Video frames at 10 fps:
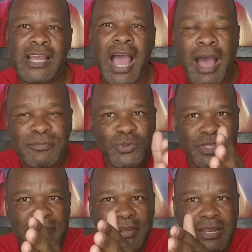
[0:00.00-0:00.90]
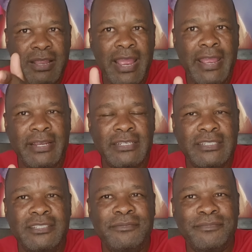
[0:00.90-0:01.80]
up to the end.
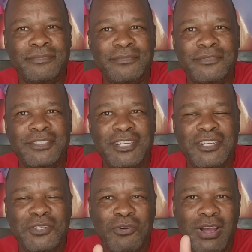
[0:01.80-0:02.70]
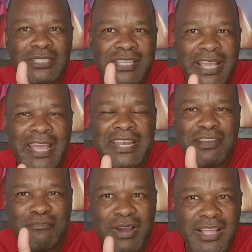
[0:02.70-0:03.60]
Towards the end, a
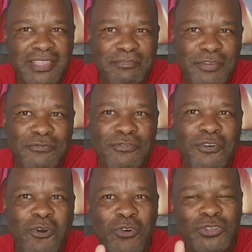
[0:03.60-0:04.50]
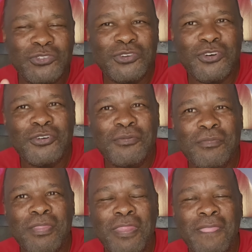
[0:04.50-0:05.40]
month before or so,
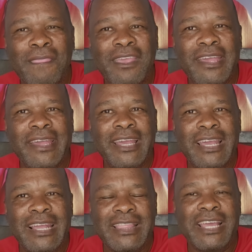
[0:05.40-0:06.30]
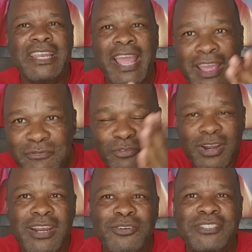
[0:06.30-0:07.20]
then everyone
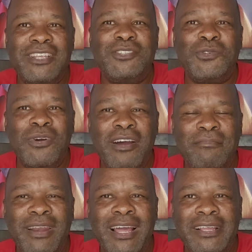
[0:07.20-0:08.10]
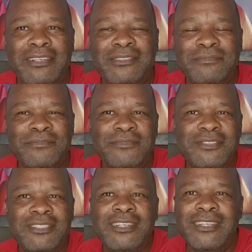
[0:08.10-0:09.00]
now starts to apply.
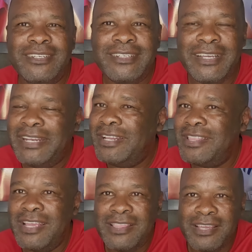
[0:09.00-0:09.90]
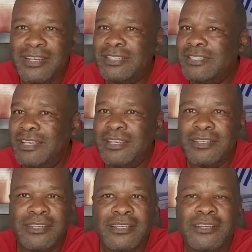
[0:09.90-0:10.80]
And they then say,
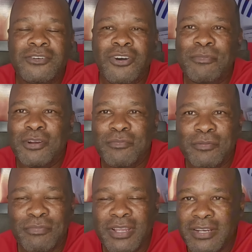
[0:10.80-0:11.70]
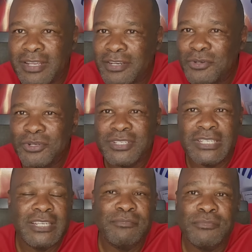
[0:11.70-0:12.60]
Comrade Mabena and your
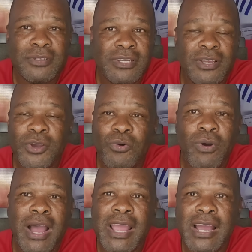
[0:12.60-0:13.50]
team, why